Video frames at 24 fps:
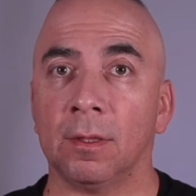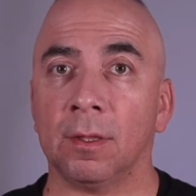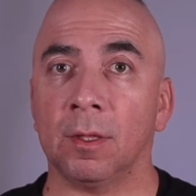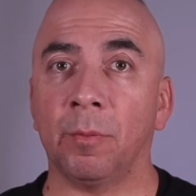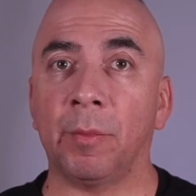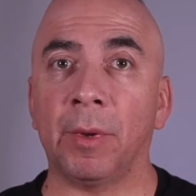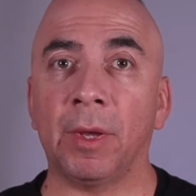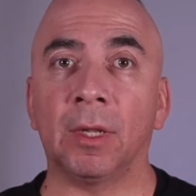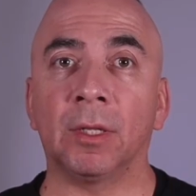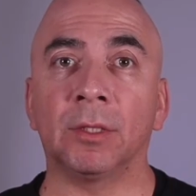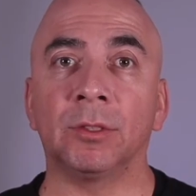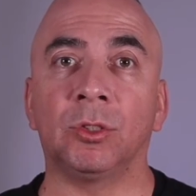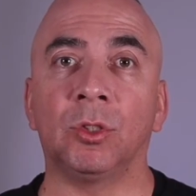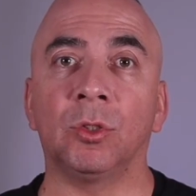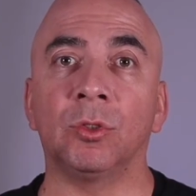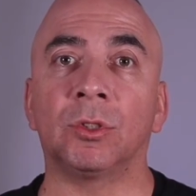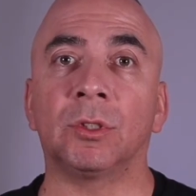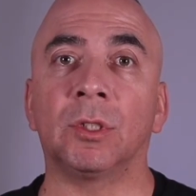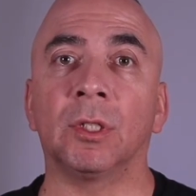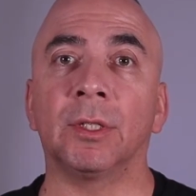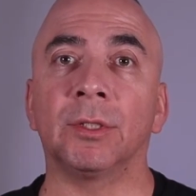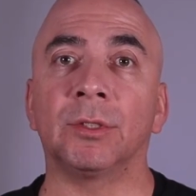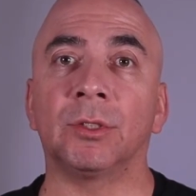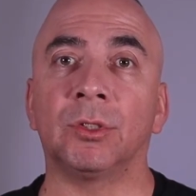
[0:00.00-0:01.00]
The bell is
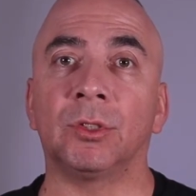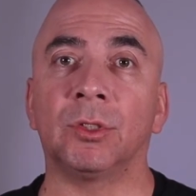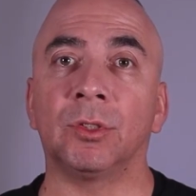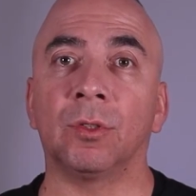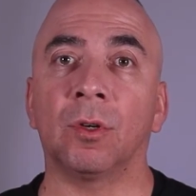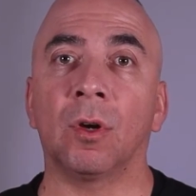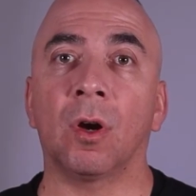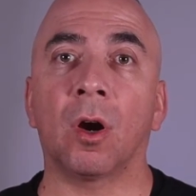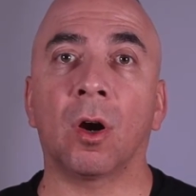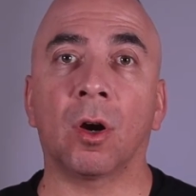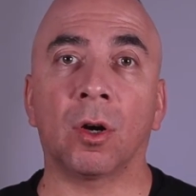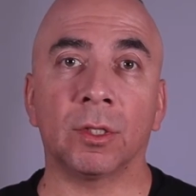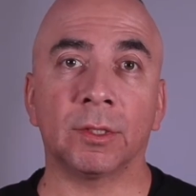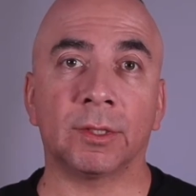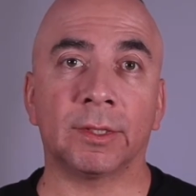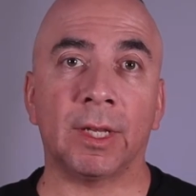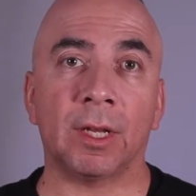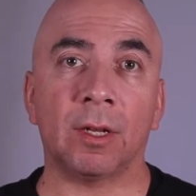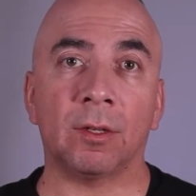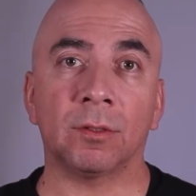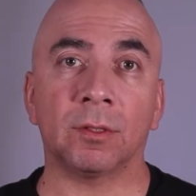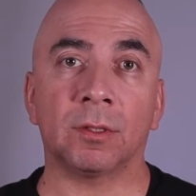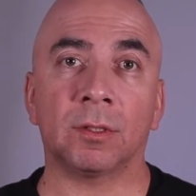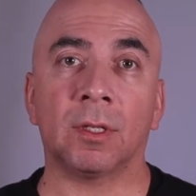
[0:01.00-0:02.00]
used to listen to heart
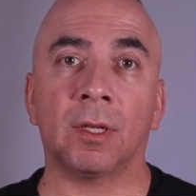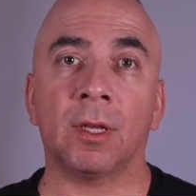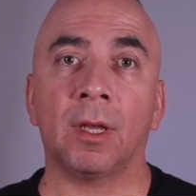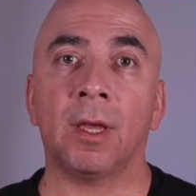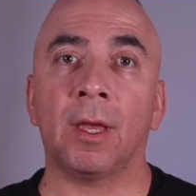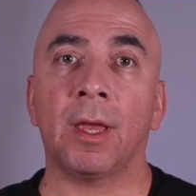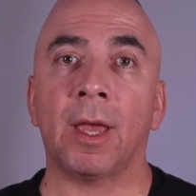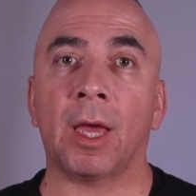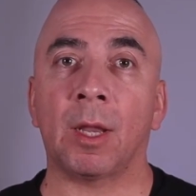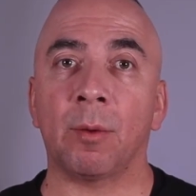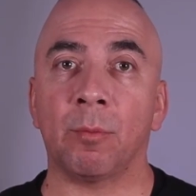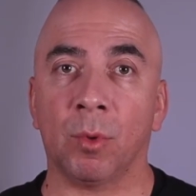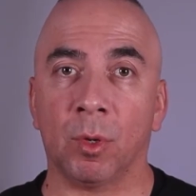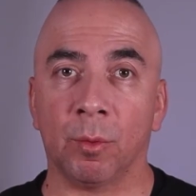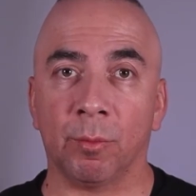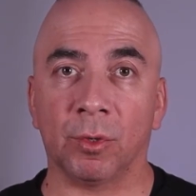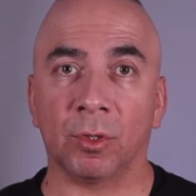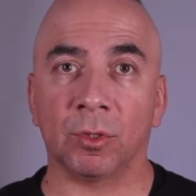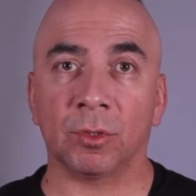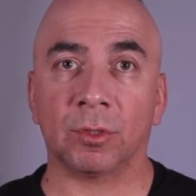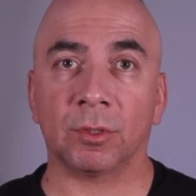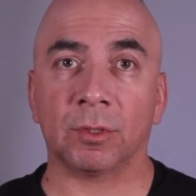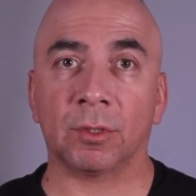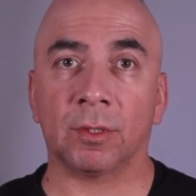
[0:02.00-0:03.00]
sounds and
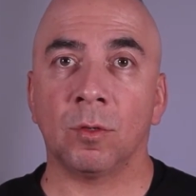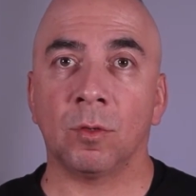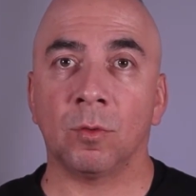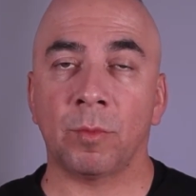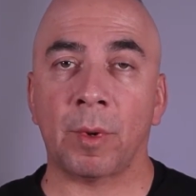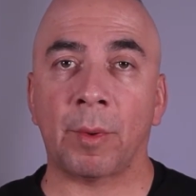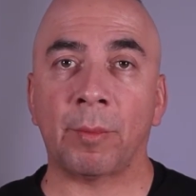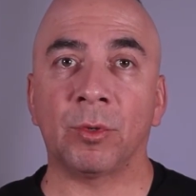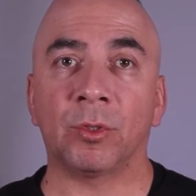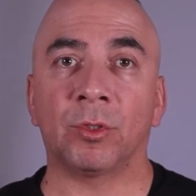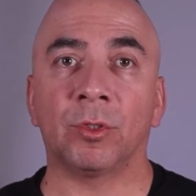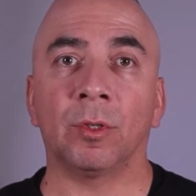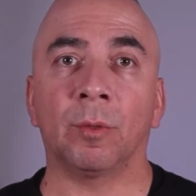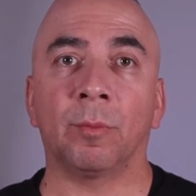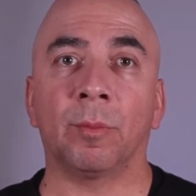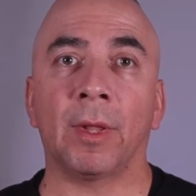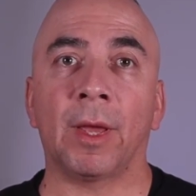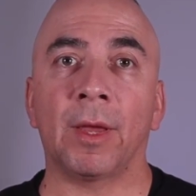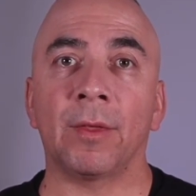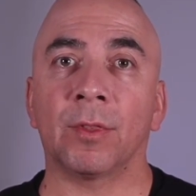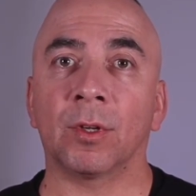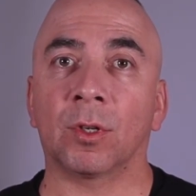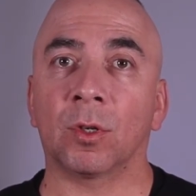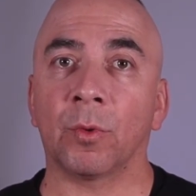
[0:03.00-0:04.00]
murmurs. Remember to
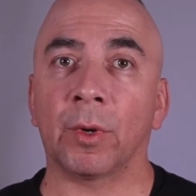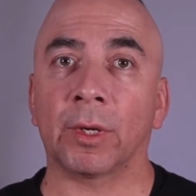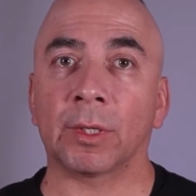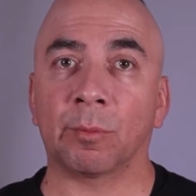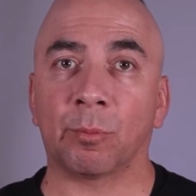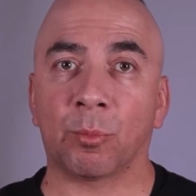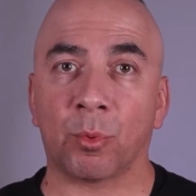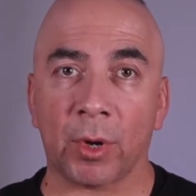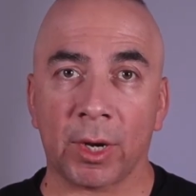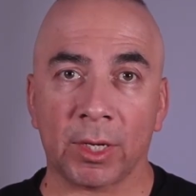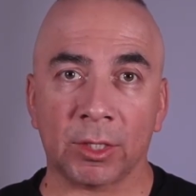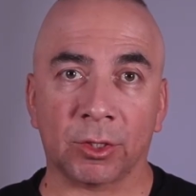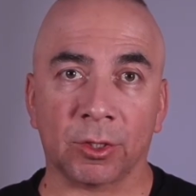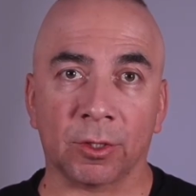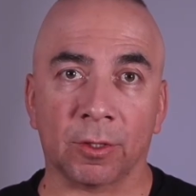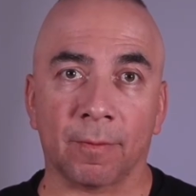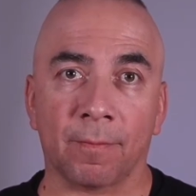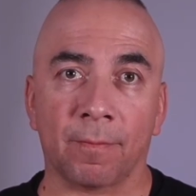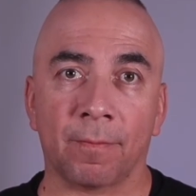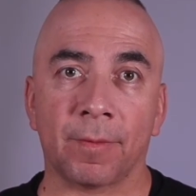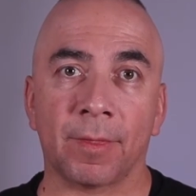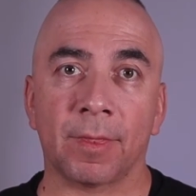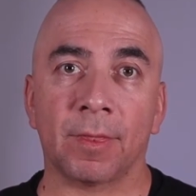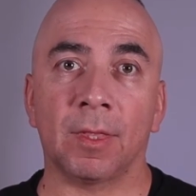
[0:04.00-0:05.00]
apply the correct
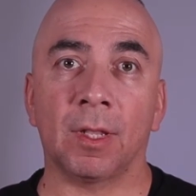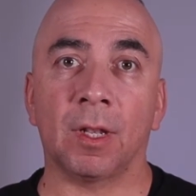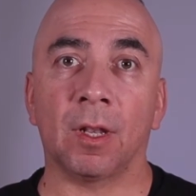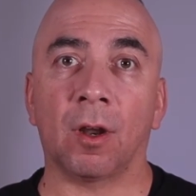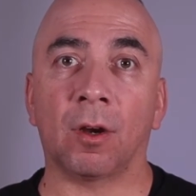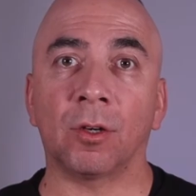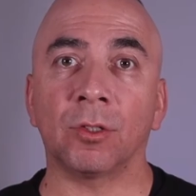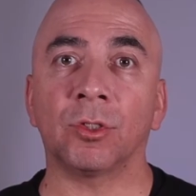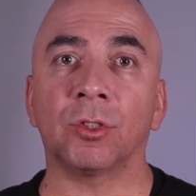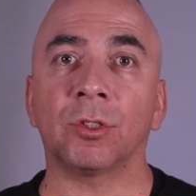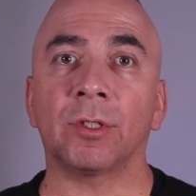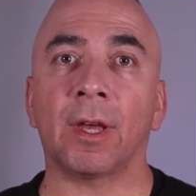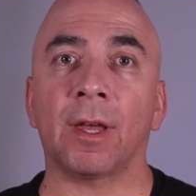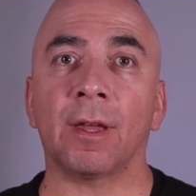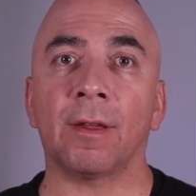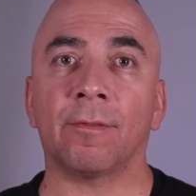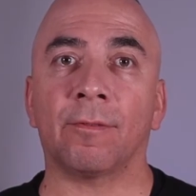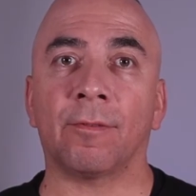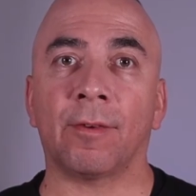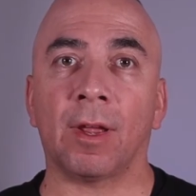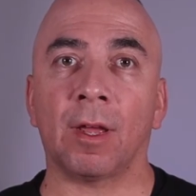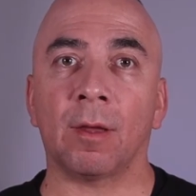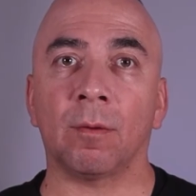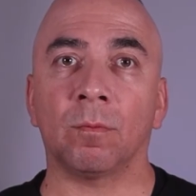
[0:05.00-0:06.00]
pressure. The larger
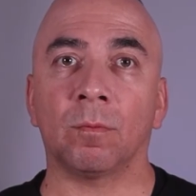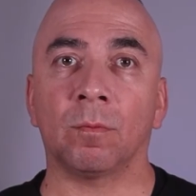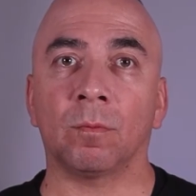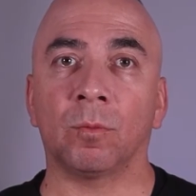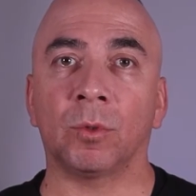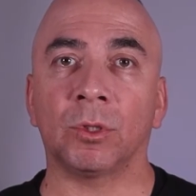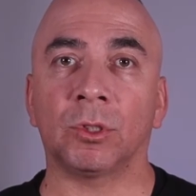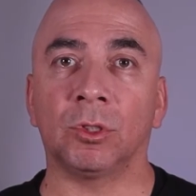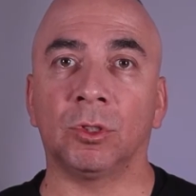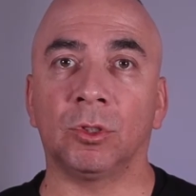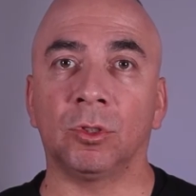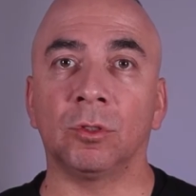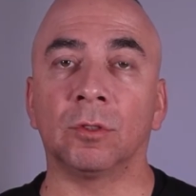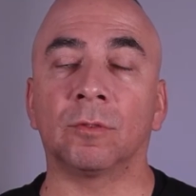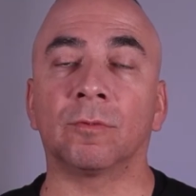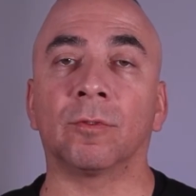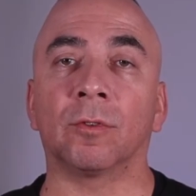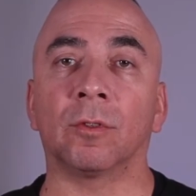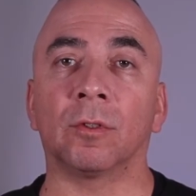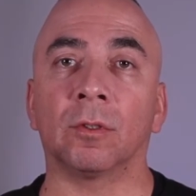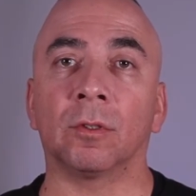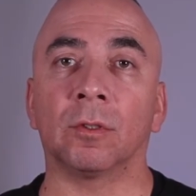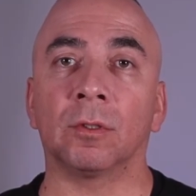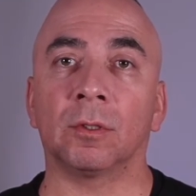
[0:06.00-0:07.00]
diaphragm, which is used
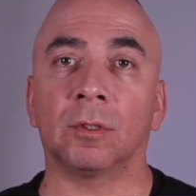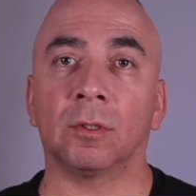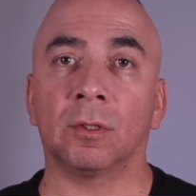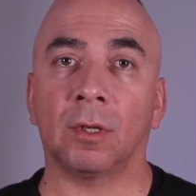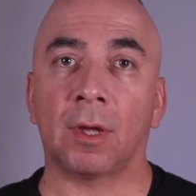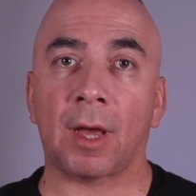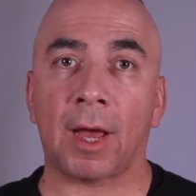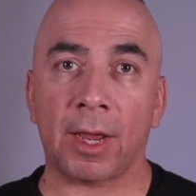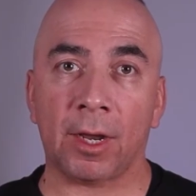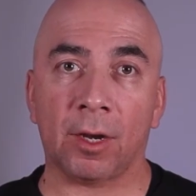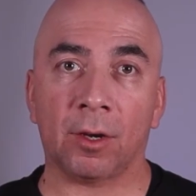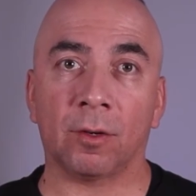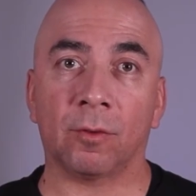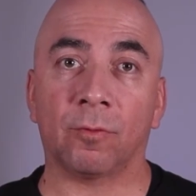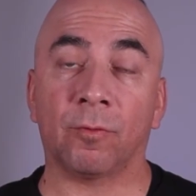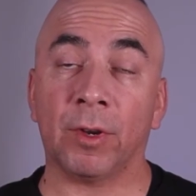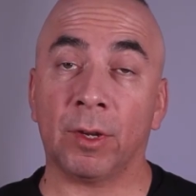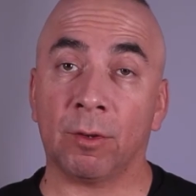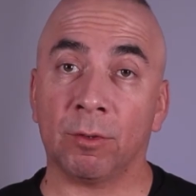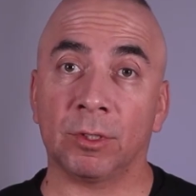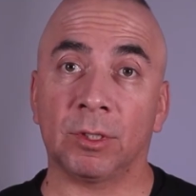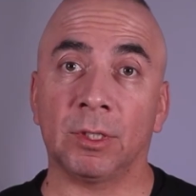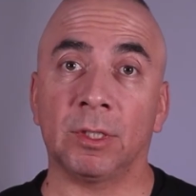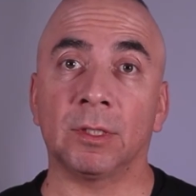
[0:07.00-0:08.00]
for higher
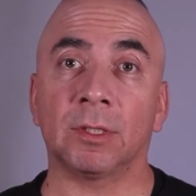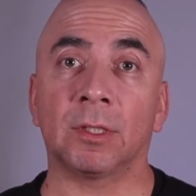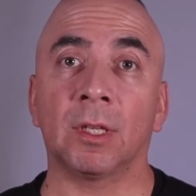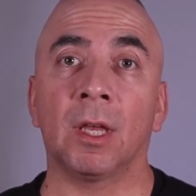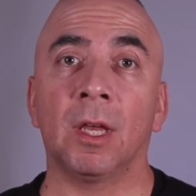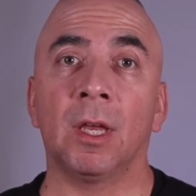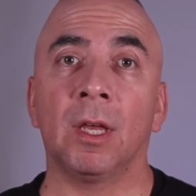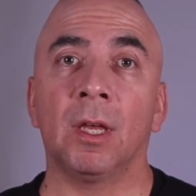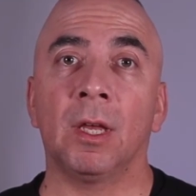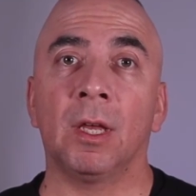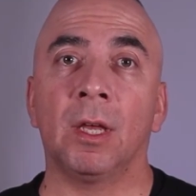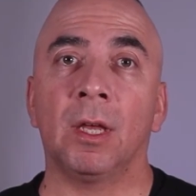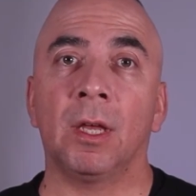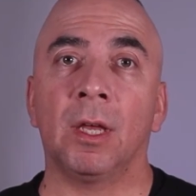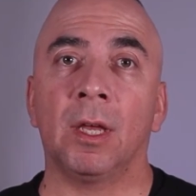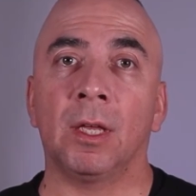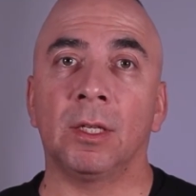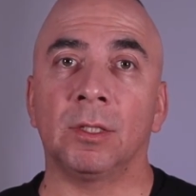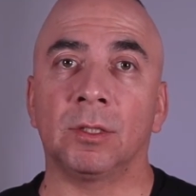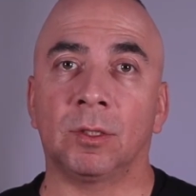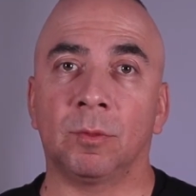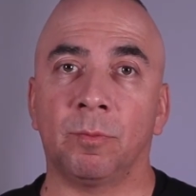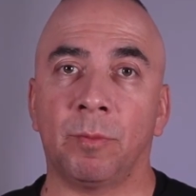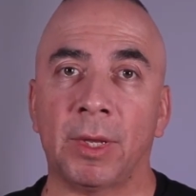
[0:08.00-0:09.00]
frequencies,
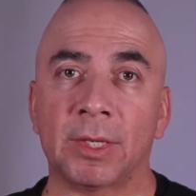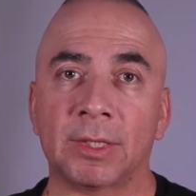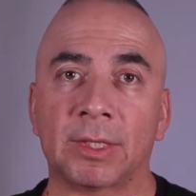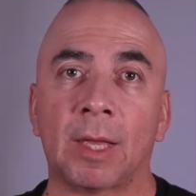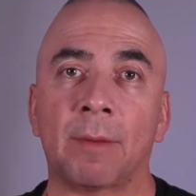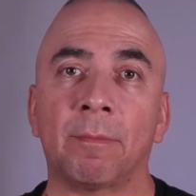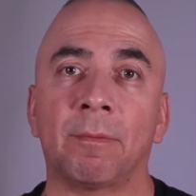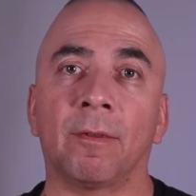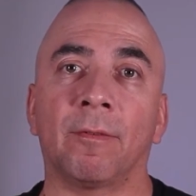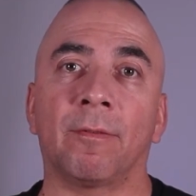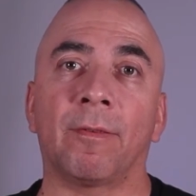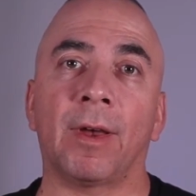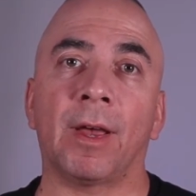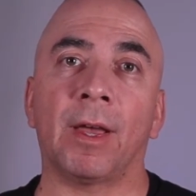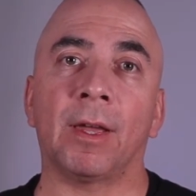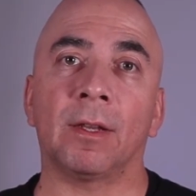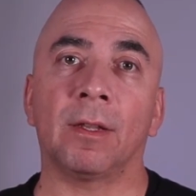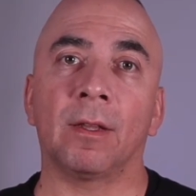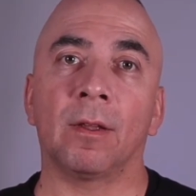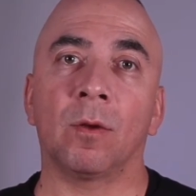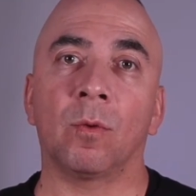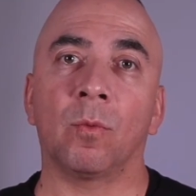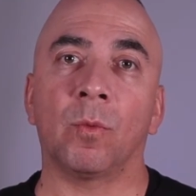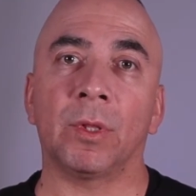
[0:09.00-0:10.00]
is best
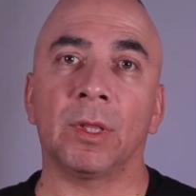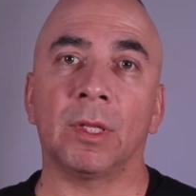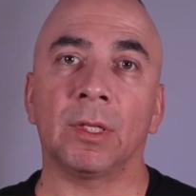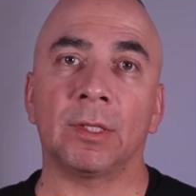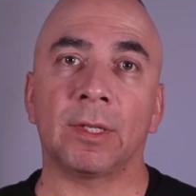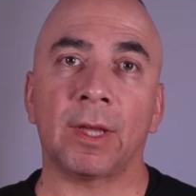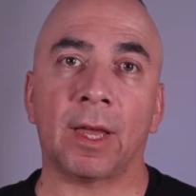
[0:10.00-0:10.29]
amplified when the